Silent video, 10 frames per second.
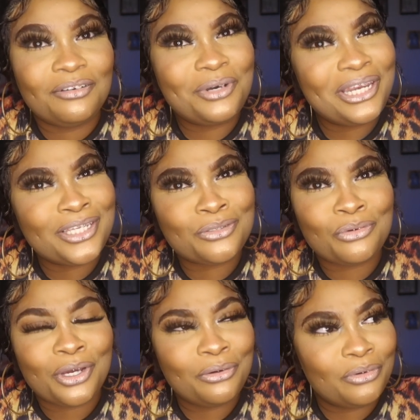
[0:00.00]
what is
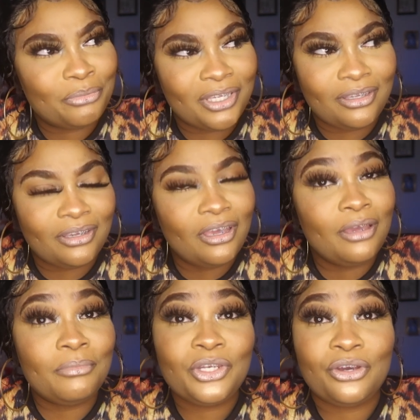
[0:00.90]
wrong with me?
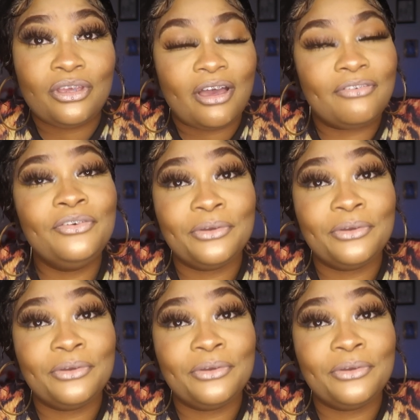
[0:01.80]
But no, y'all,